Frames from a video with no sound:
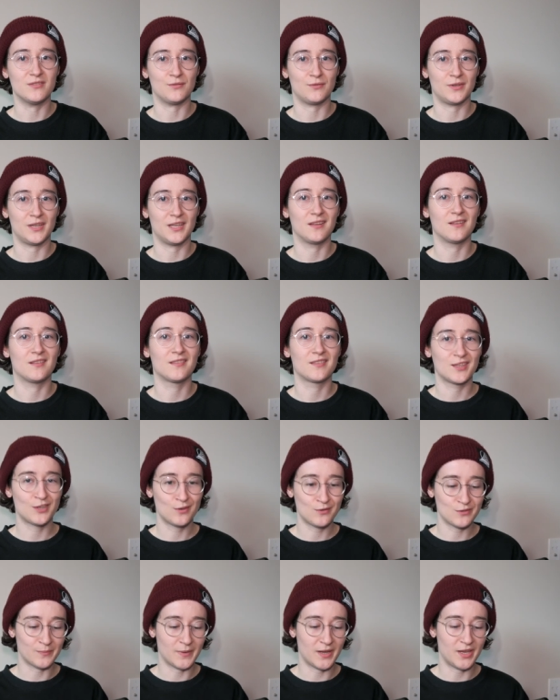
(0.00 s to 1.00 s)
doing the
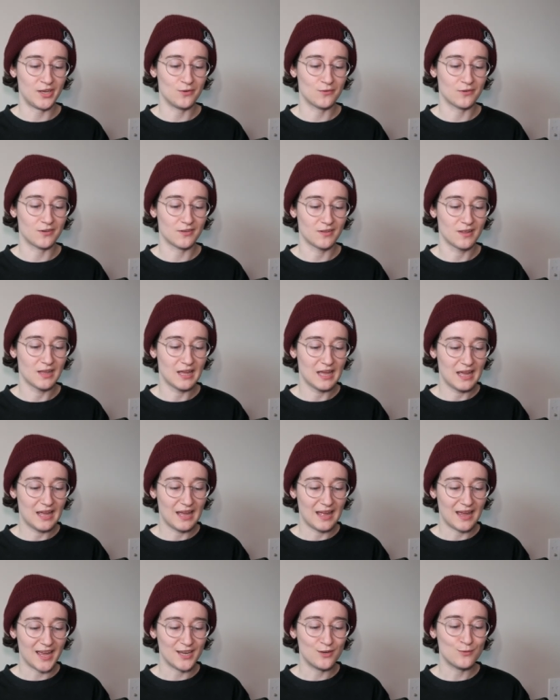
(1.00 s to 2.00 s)
nose manual.
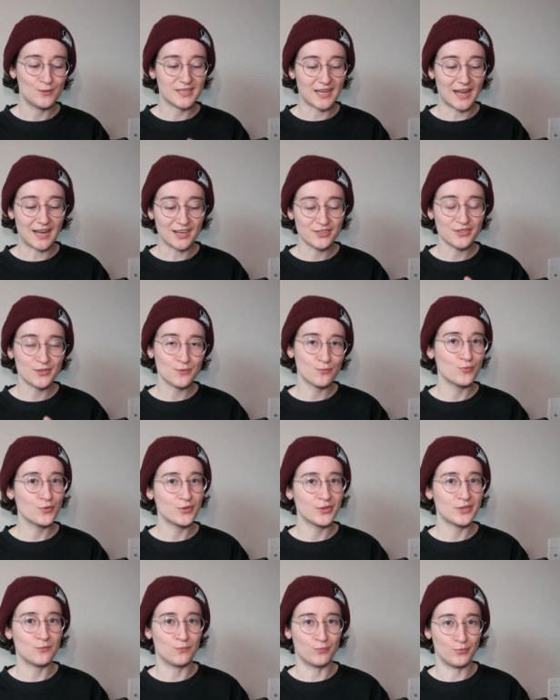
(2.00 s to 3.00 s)
And it was actually
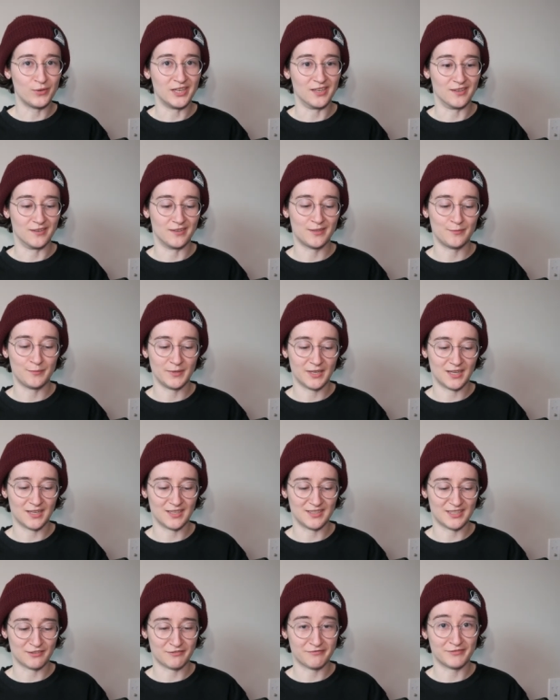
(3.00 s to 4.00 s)
really weird
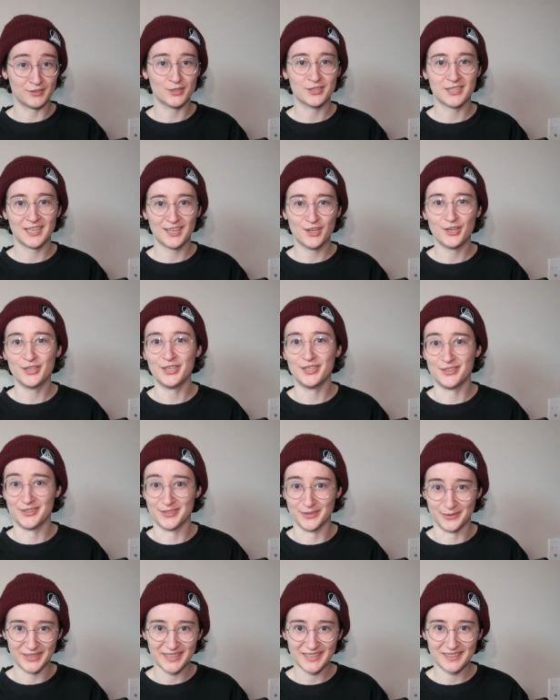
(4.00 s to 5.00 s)
because at first I couldn't
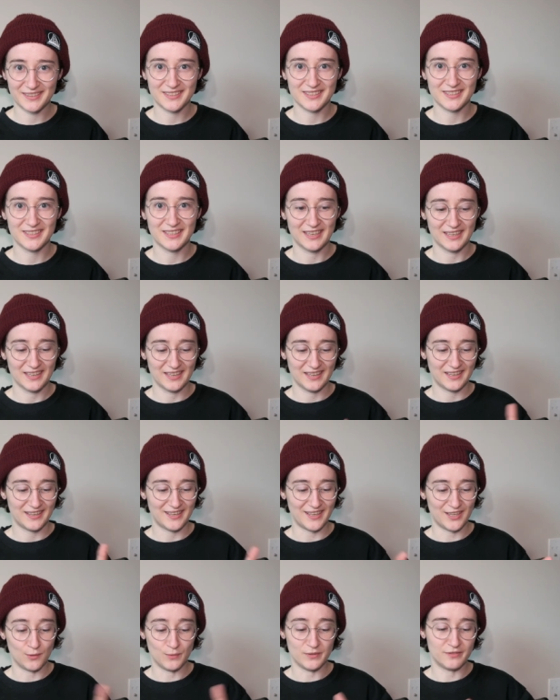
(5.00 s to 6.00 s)
do it,
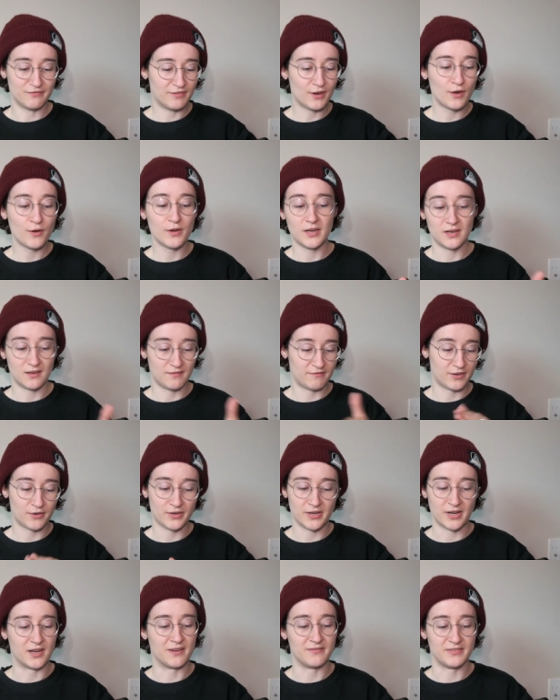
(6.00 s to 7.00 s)
it was very,
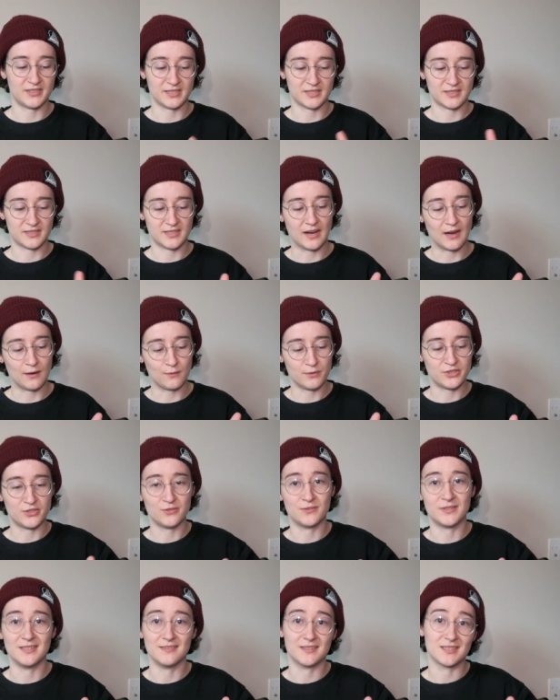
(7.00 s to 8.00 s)
very obvious that I was
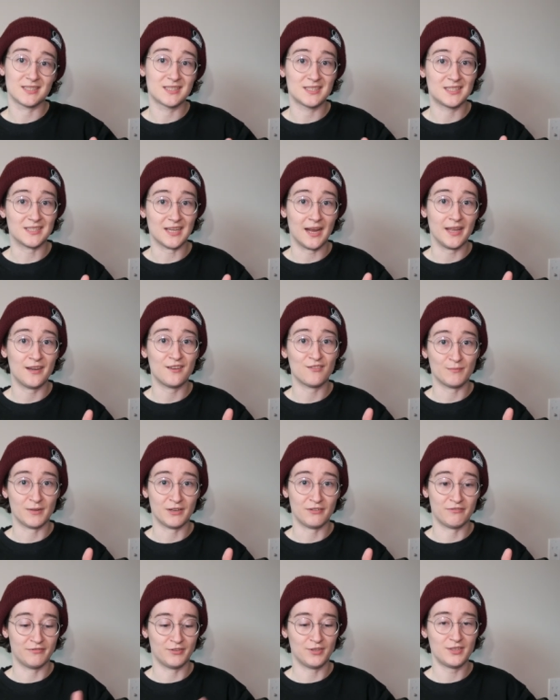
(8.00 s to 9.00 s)
using the side of my
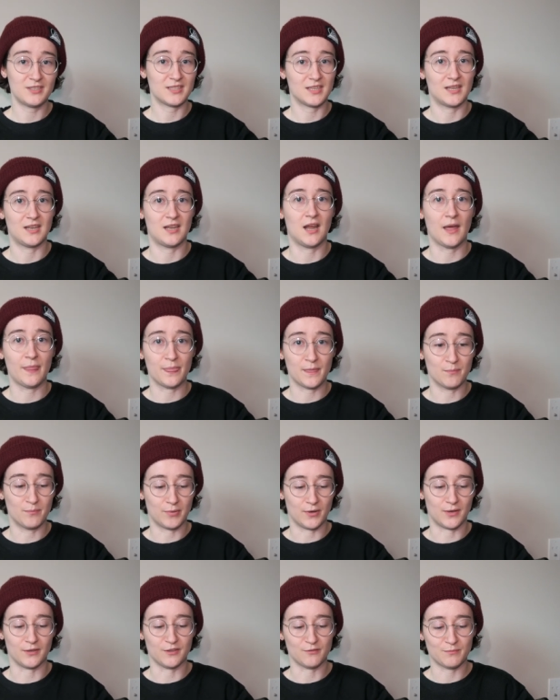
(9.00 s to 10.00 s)
foot and not the
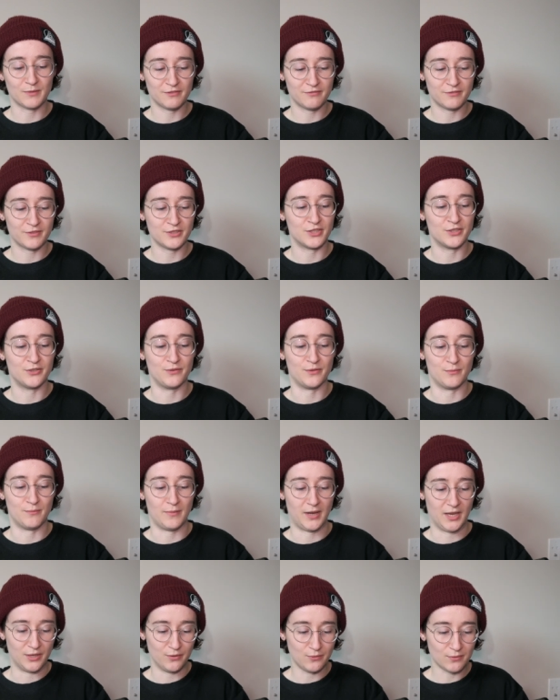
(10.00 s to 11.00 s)
ball of my foot to do the
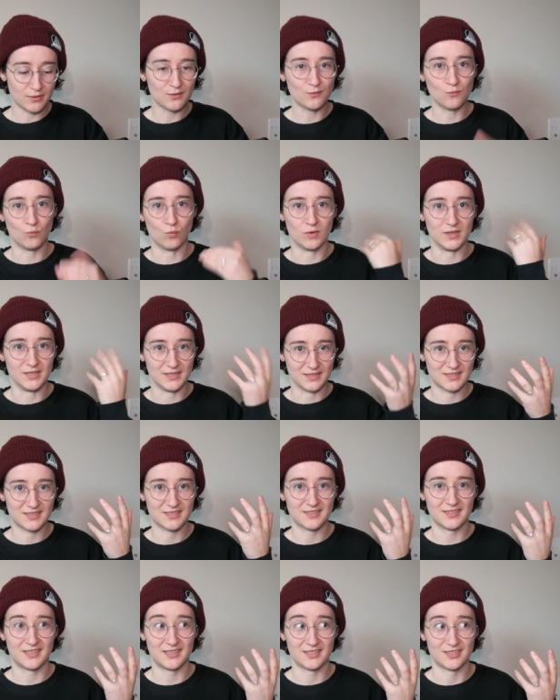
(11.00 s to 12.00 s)
manual
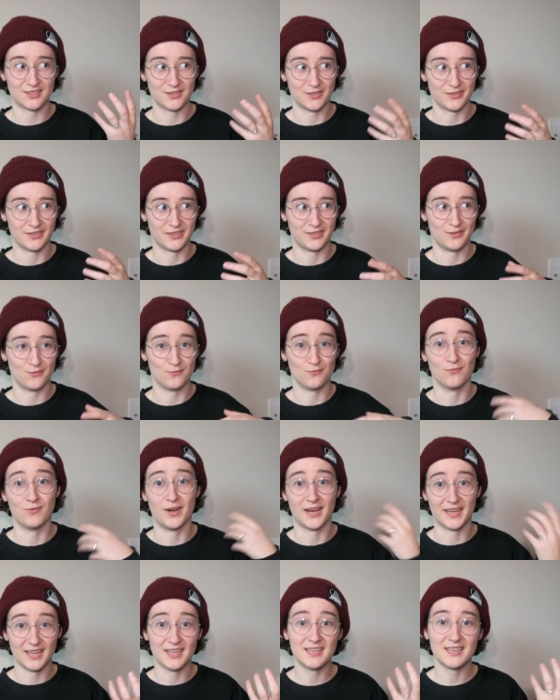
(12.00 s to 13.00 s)
once I started
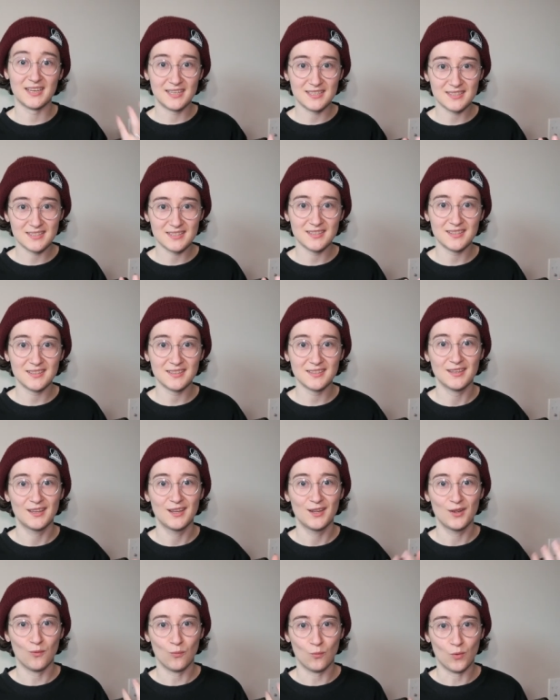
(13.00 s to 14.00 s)
recognizing
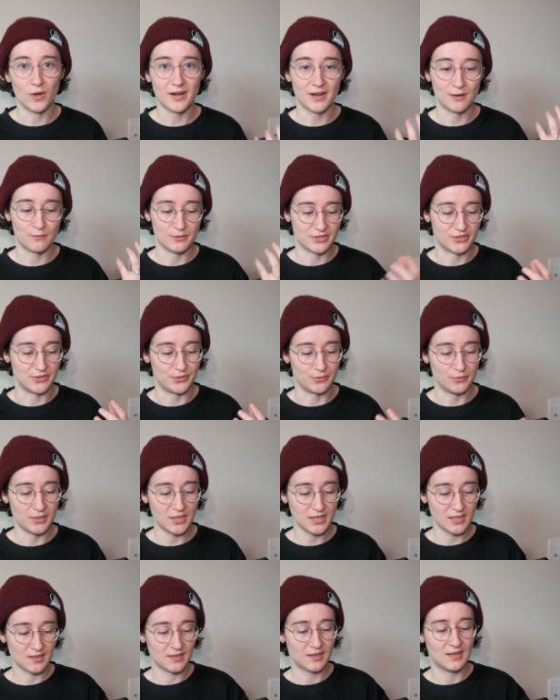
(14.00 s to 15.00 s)
what I was
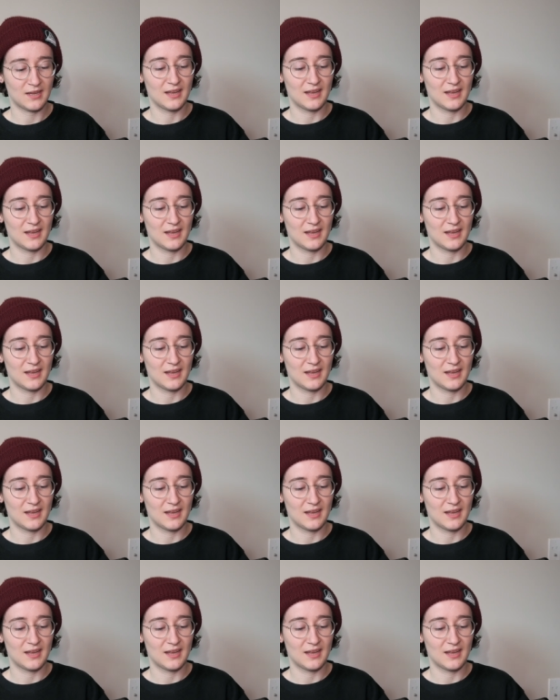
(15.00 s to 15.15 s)
doing.